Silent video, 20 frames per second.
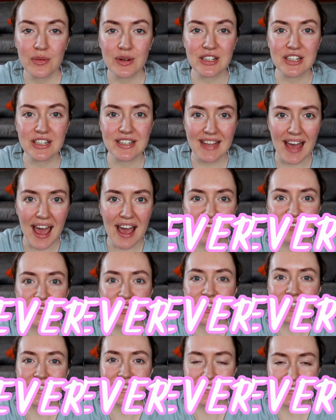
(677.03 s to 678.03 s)
which is
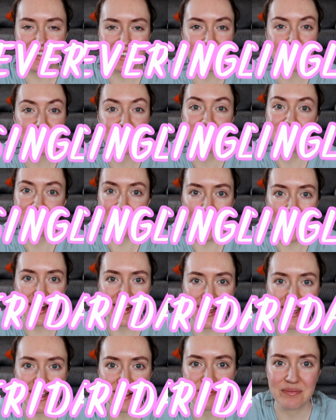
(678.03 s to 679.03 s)
every single
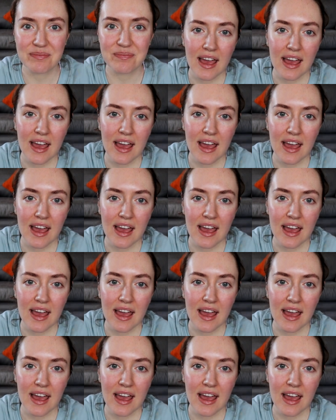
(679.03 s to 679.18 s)
Friday.